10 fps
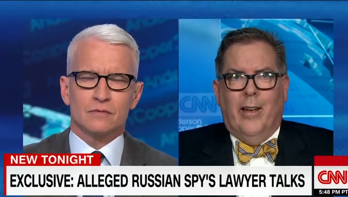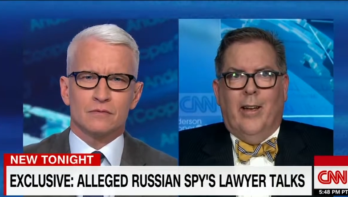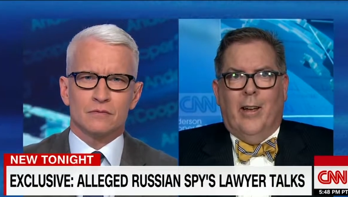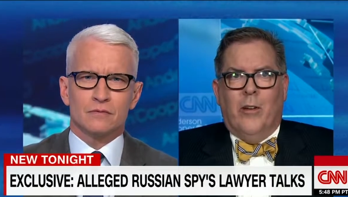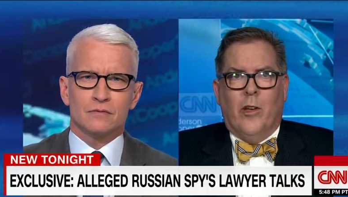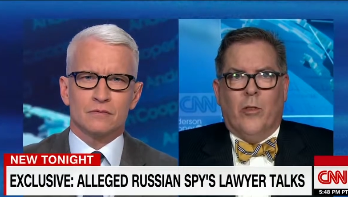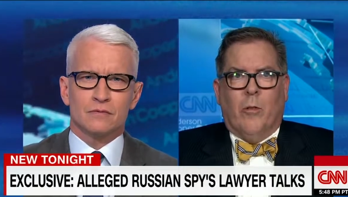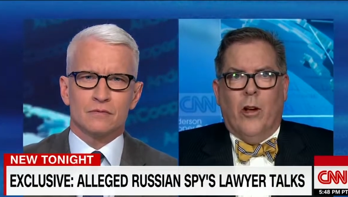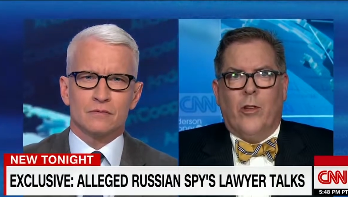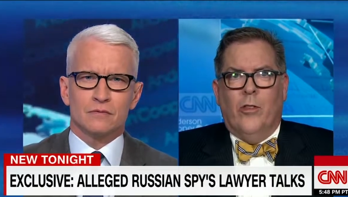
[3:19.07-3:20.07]
Speaker 1: and she's the
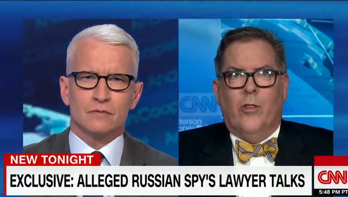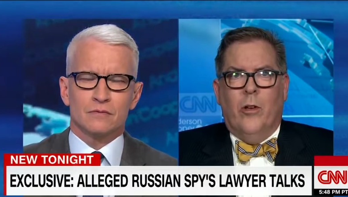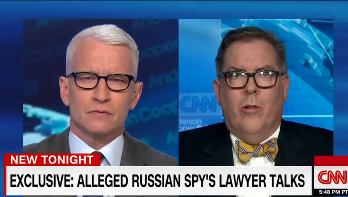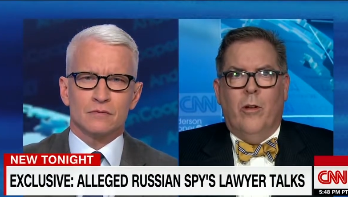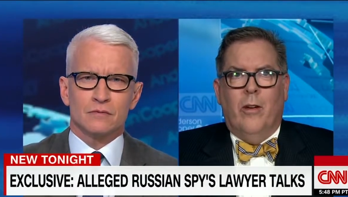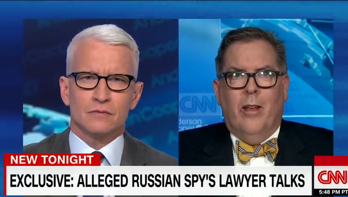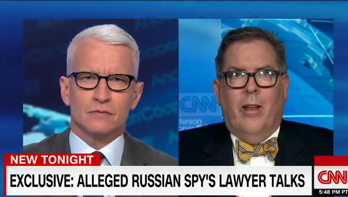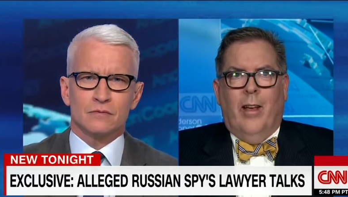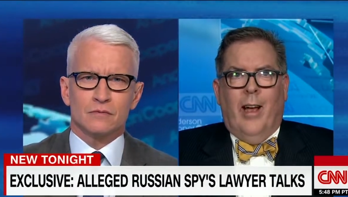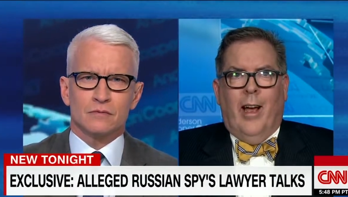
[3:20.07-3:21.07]
Russian student
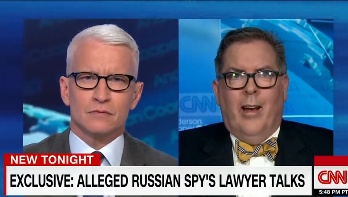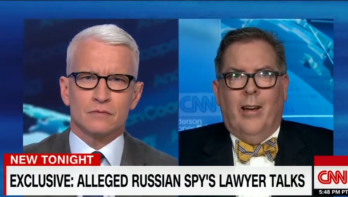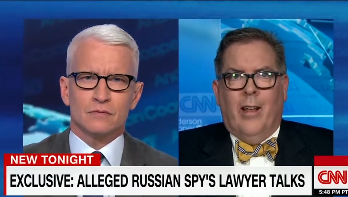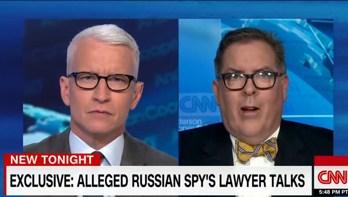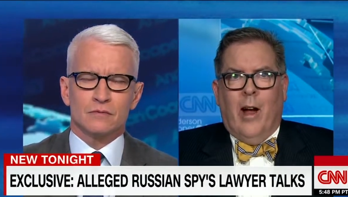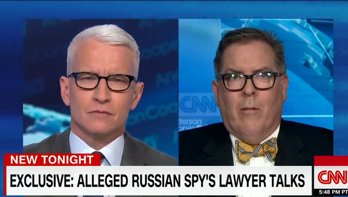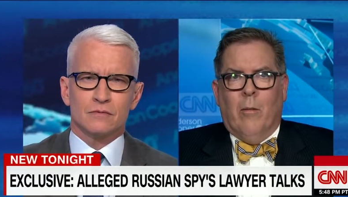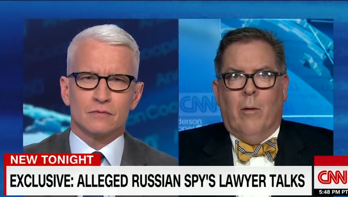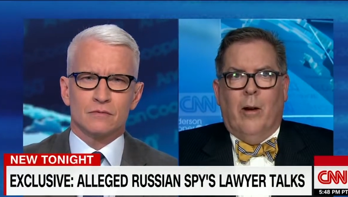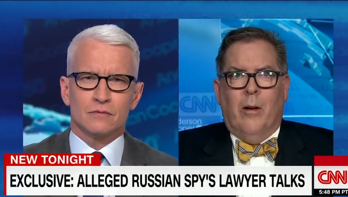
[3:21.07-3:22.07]
and you know,
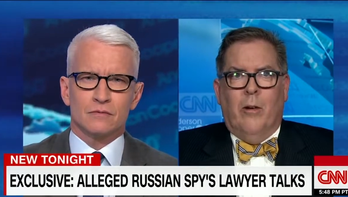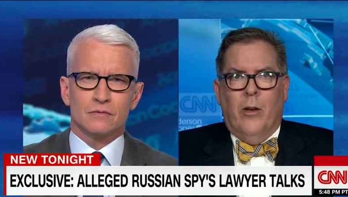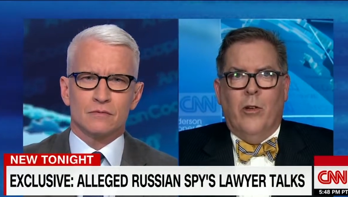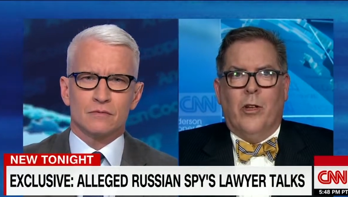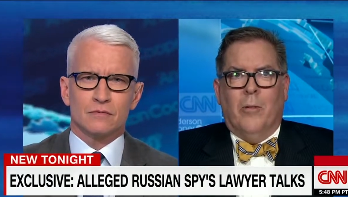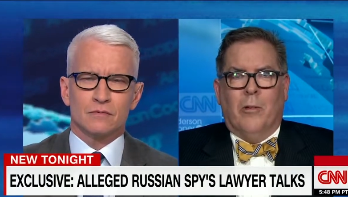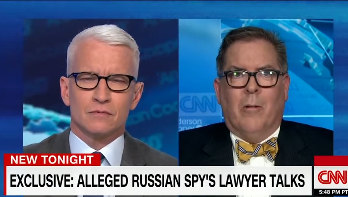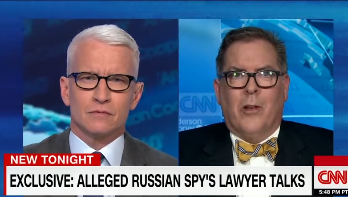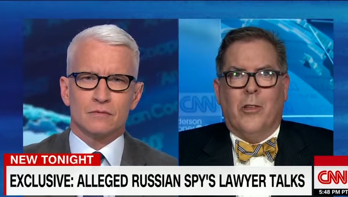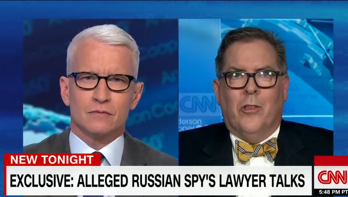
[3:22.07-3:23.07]
everyone knew she was a
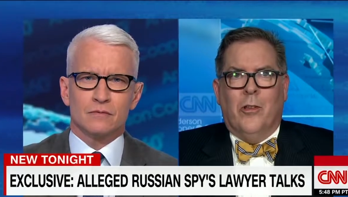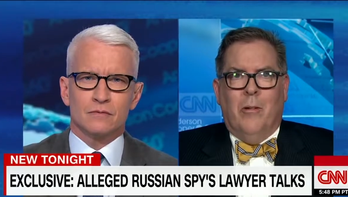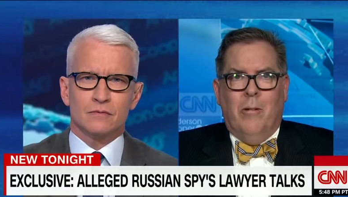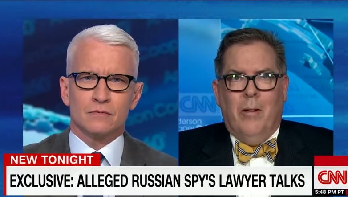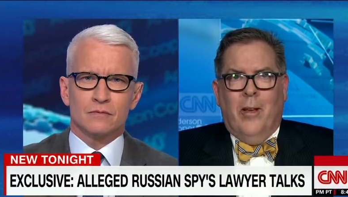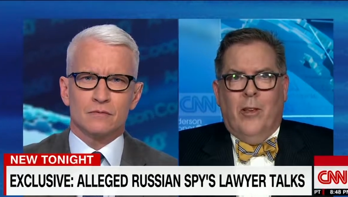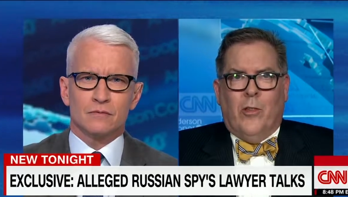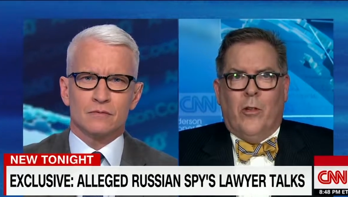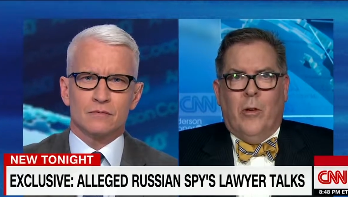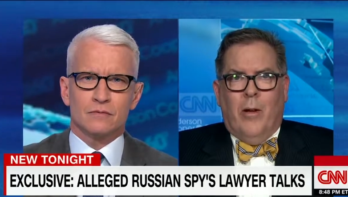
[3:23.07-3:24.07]
Russian student, so
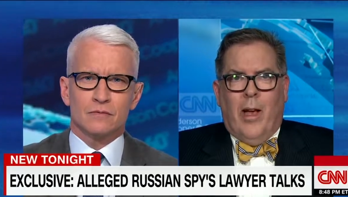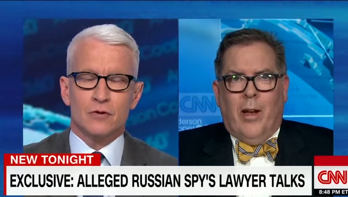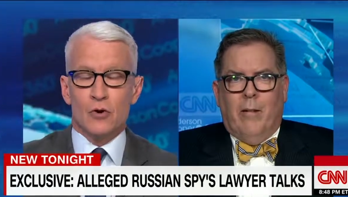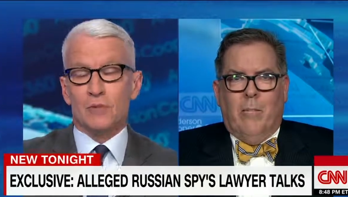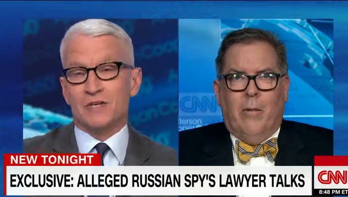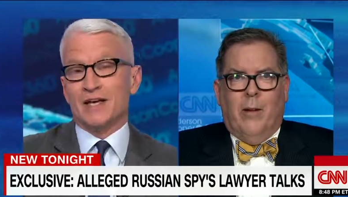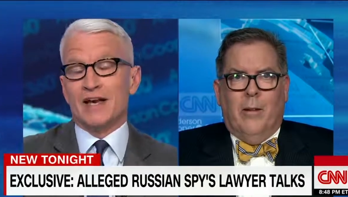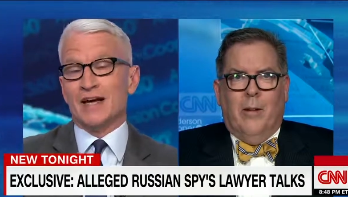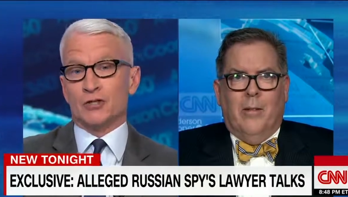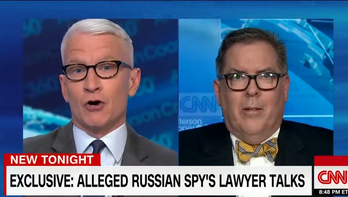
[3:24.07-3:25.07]
she had a. No, I'm saying it
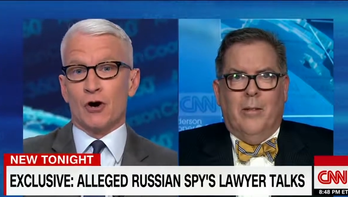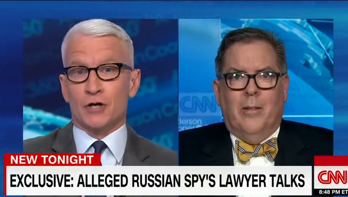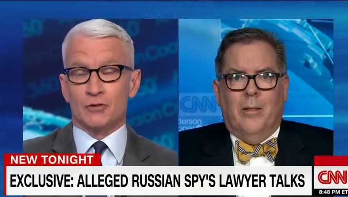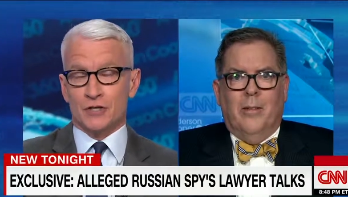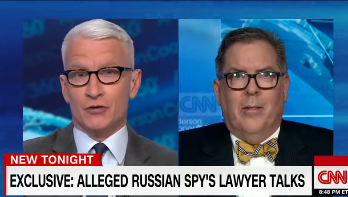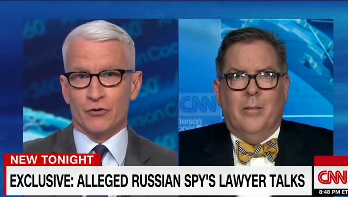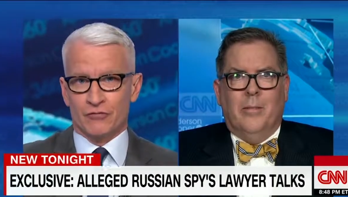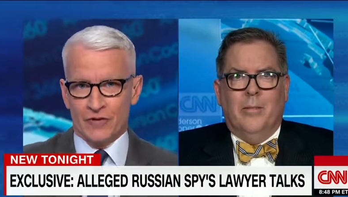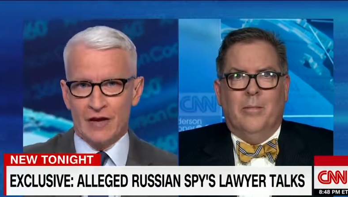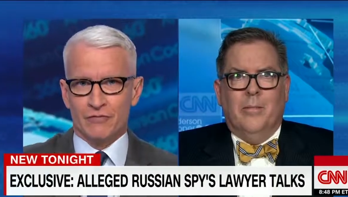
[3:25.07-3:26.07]
actually
Speaker 2: argues in your
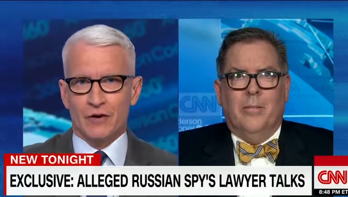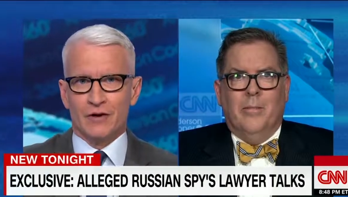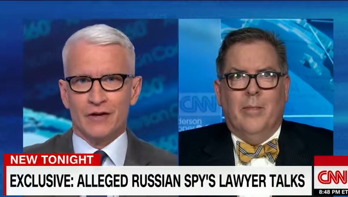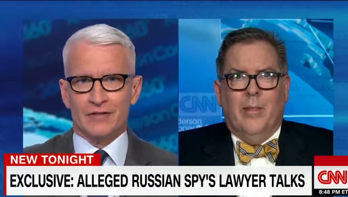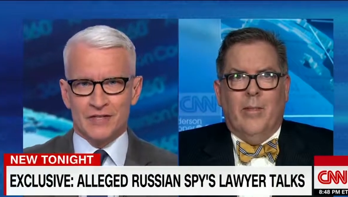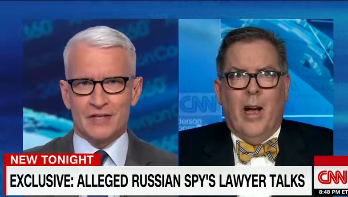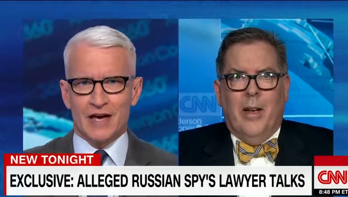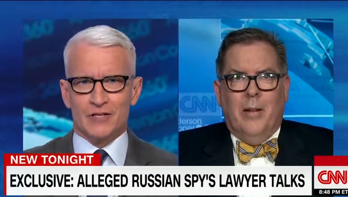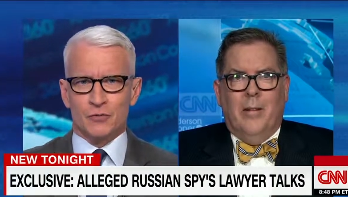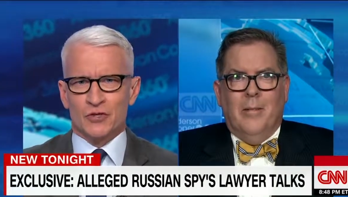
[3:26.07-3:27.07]
favor in this right.
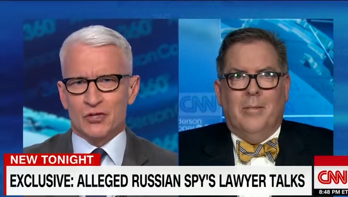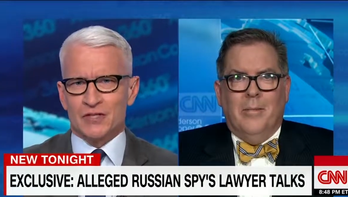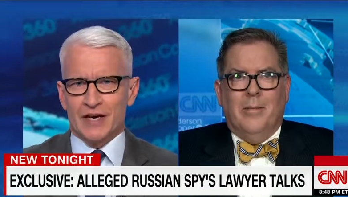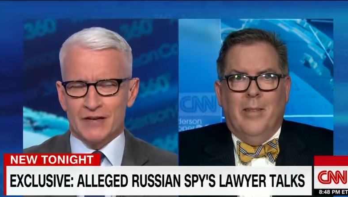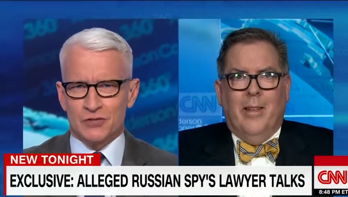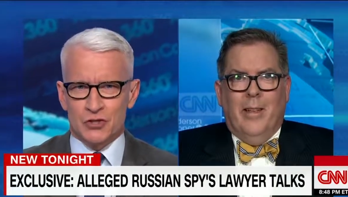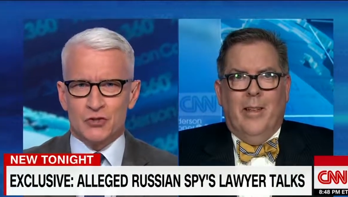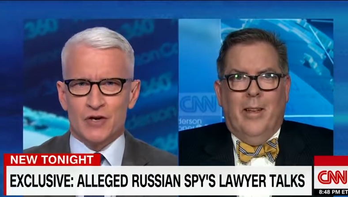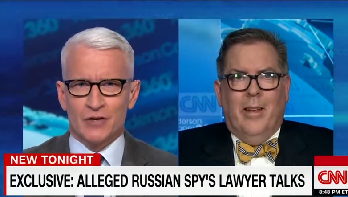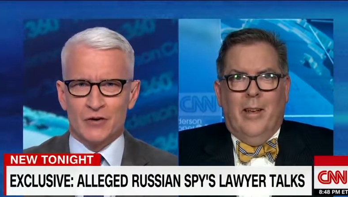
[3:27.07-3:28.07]
case, which is like if she's
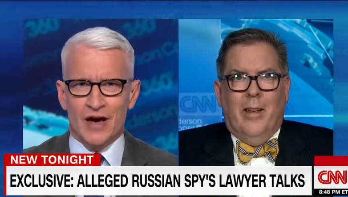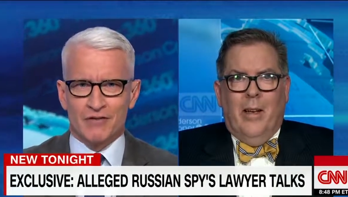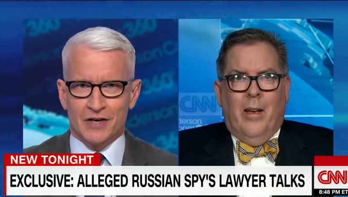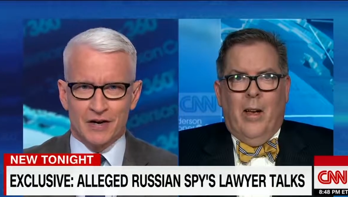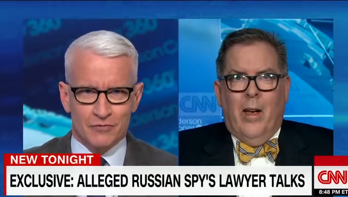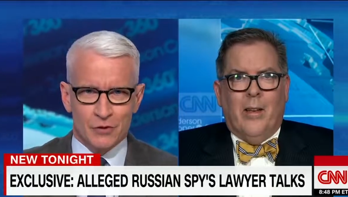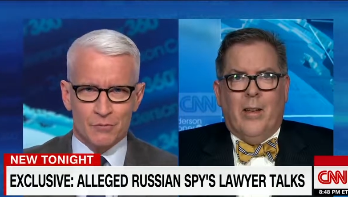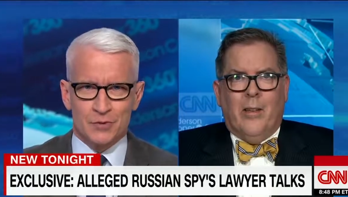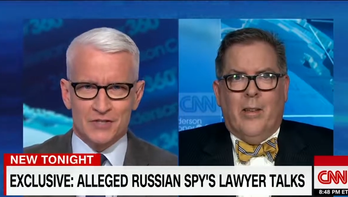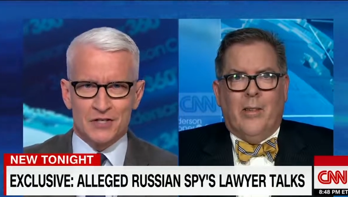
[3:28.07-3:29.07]
trying to have a cover it,
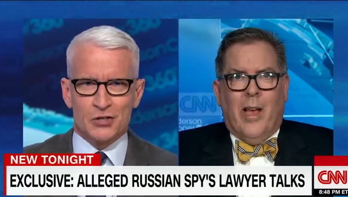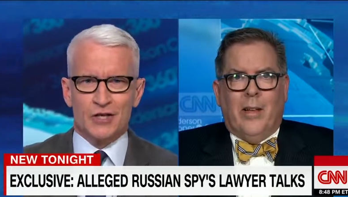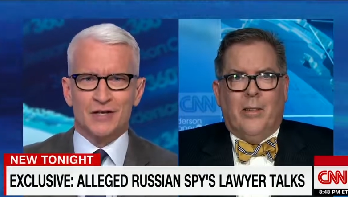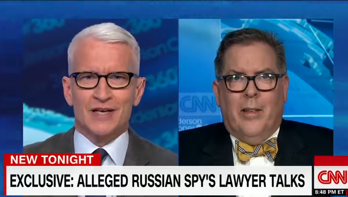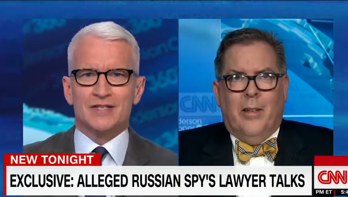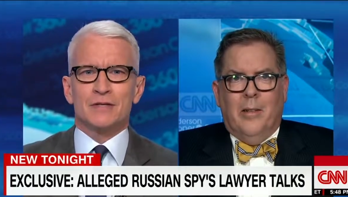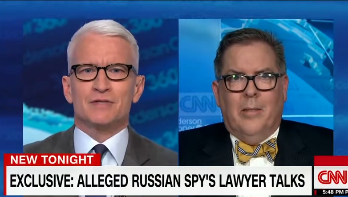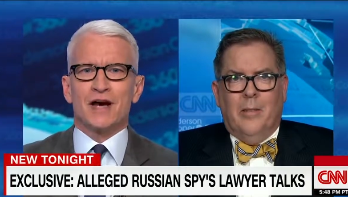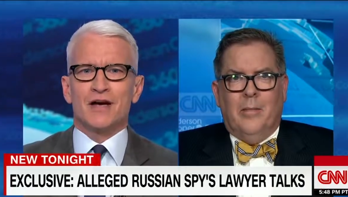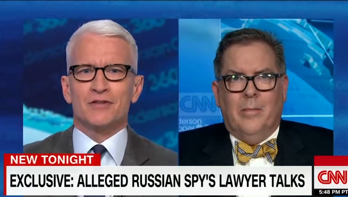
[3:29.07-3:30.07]
position, exactly. it seems
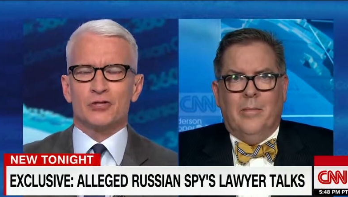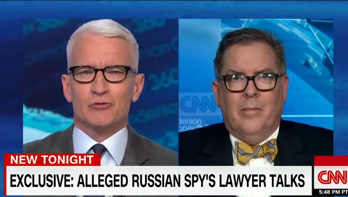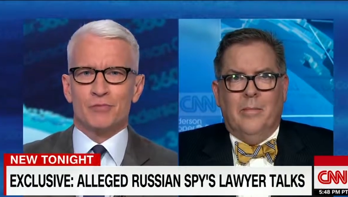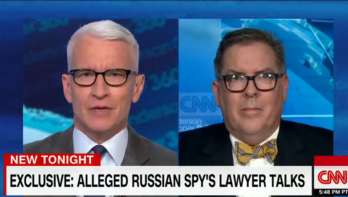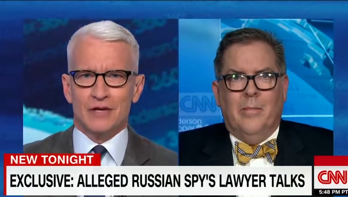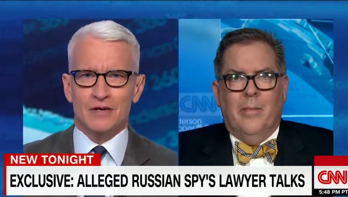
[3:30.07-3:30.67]
odd that she would be